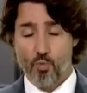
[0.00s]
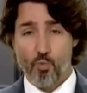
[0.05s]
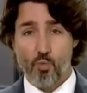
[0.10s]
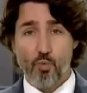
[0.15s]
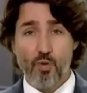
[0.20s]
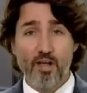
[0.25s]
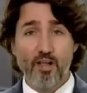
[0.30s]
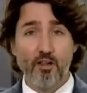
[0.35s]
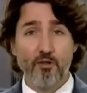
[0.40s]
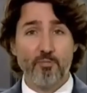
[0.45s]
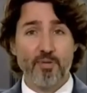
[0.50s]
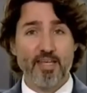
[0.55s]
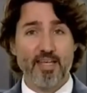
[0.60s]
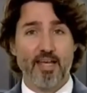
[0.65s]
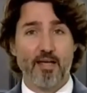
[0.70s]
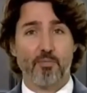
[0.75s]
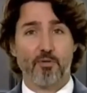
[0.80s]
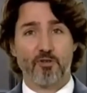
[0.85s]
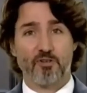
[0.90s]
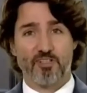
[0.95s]
will be
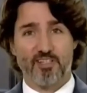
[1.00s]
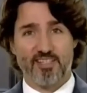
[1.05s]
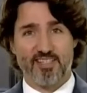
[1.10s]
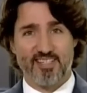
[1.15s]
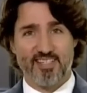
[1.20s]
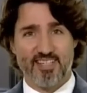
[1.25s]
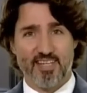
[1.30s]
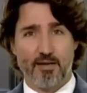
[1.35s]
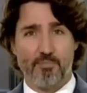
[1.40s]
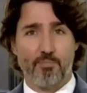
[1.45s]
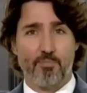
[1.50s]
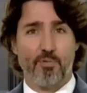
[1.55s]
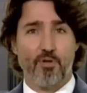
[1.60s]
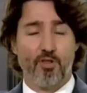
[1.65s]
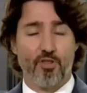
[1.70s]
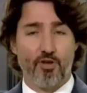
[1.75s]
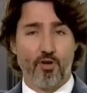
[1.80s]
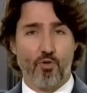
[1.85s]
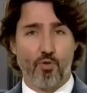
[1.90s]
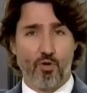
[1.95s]
able to skip
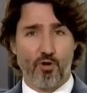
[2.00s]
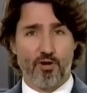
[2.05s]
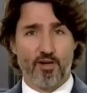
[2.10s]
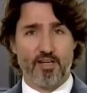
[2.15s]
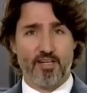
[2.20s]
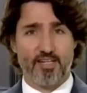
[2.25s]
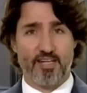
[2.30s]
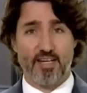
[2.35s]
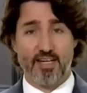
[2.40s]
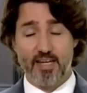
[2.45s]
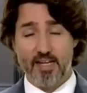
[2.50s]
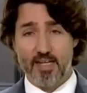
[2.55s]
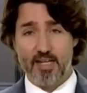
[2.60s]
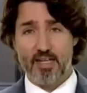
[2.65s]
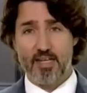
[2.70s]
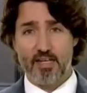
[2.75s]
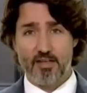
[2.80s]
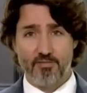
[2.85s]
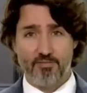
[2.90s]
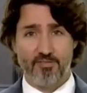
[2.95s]
the quarantine
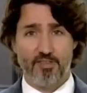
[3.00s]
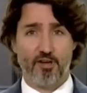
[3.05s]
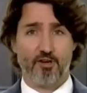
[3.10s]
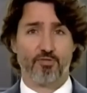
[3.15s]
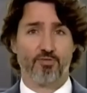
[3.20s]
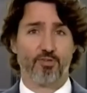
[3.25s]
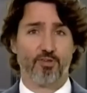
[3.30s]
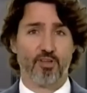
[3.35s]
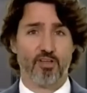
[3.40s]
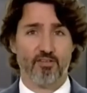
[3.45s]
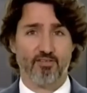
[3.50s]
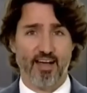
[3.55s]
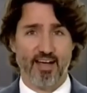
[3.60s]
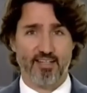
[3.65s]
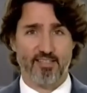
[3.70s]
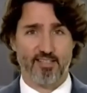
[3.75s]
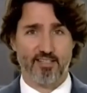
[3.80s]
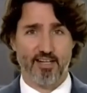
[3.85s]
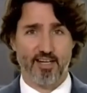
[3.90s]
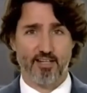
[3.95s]
if they're fully
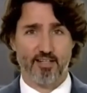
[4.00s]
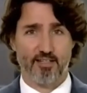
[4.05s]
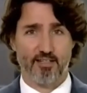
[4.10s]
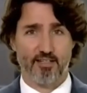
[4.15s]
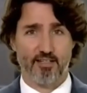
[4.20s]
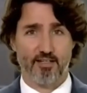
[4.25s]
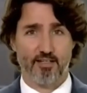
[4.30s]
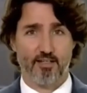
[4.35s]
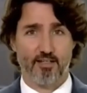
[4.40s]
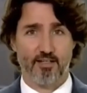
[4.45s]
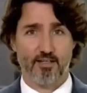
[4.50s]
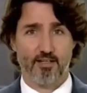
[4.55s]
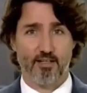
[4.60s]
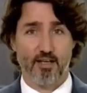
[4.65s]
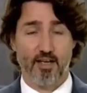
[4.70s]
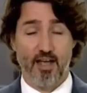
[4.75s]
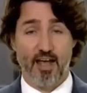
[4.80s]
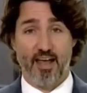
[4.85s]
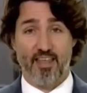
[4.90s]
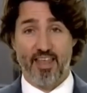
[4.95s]
vaccinated.
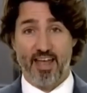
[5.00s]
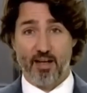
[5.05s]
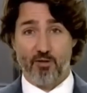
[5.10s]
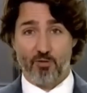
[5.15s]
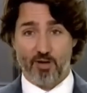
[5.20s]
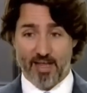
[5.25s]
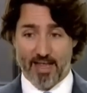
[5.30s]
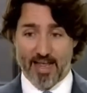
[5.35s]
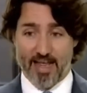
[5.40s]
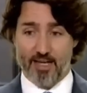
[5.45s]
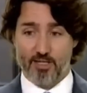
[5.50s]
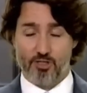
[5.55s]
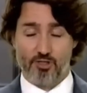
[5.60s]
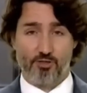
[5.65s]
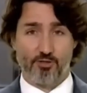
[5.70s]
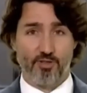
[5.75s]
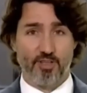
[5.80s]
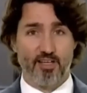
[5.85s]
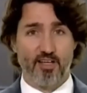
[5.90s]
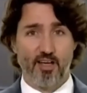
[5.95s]
And that
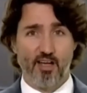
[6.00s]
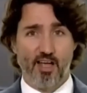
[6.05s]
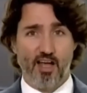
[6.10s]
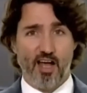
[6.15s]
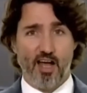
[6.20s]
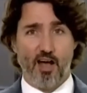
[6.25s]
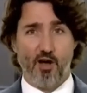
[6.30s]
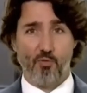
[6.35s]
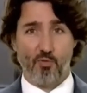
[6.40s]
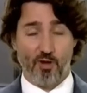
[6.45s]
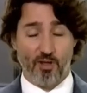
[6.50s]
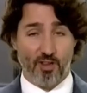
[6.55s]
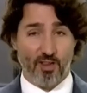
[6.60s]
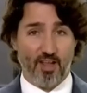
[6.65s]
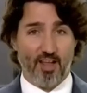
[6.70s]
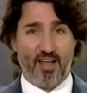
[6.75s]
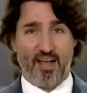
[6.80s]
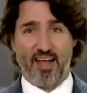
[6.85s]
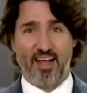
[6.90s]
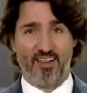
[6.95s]
actually uh, will
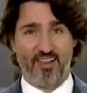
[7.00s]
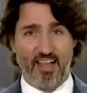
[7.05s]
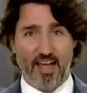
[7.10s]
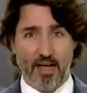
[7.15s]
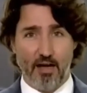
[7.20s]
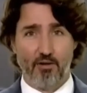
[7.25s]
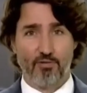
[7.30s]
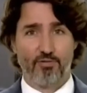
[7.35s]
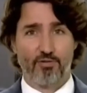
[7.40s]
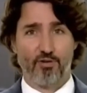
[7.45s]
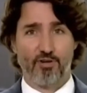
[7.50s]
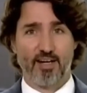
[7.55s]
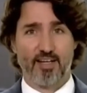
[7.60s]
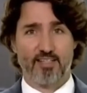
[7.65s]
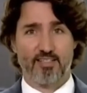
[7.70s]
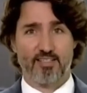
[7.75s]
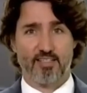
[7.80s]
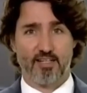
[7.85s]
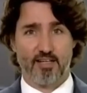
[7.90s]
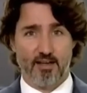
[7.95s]
allow for
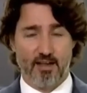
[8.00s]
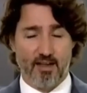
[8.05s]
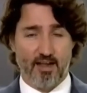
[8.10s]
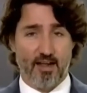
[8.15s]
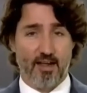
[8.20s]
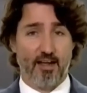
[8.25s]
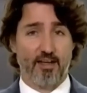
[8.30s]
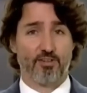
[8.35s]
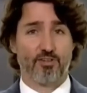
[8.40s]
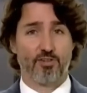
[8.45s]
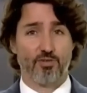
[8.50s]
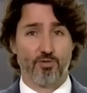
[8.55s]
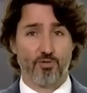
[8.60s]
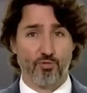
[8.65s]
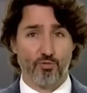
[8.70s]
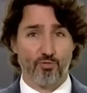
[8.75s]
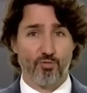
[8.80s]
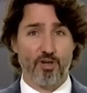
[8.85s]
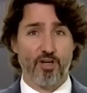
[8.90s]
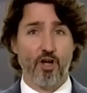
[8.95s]
us uh, to
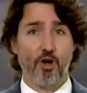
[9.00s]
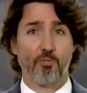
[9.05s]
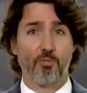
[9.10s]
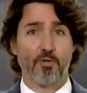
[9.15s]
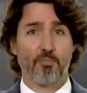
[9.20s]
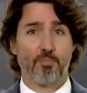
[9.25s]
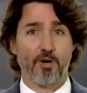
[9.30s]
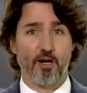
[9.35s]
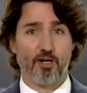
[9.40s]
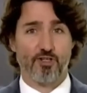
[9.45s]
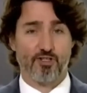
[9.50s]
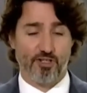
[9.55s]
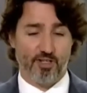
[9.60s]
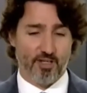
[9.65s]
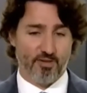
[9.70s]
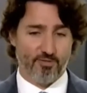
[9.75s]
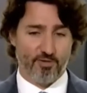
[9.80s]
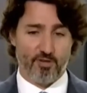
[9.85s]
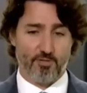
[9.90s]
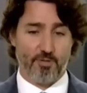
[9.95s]
reopen
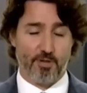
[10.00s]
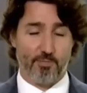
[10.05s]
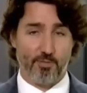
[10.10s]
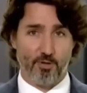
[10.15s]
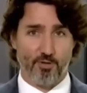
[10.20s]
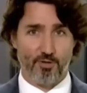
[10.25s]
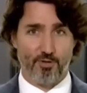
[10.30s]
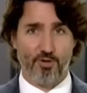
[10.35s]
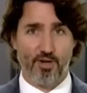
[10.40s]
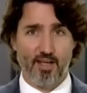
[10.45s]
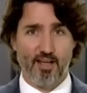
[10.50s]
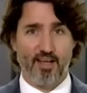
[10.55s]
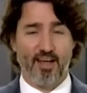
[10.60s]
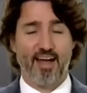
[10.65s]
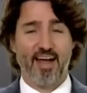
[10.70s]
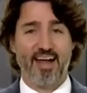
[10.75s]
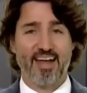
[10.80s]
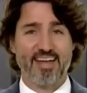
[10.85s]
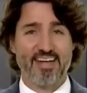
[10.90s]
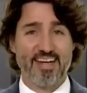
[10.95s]
partially for the people who
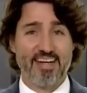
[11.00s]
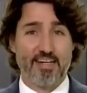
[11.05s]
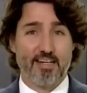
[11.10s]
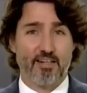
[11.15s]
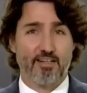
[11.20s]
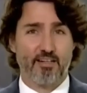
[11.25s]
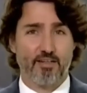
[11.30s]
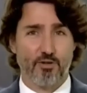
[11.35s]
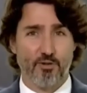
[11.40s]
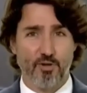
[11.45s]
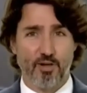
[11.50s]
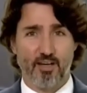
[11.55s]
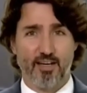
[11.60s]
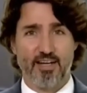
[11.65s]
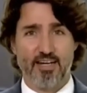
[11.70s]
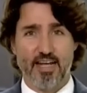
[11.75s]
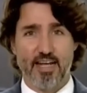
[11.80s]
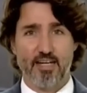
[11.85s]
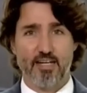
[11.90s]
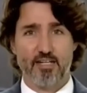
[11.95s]
uh, need it, who are
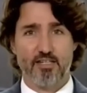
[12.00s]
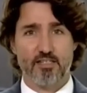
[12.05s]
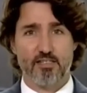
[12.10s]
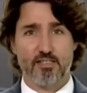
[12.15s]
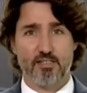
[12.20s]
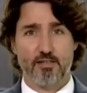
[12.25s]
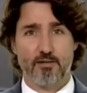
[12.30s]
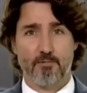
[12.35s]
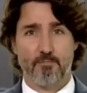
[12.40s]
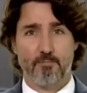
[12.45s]
Canadians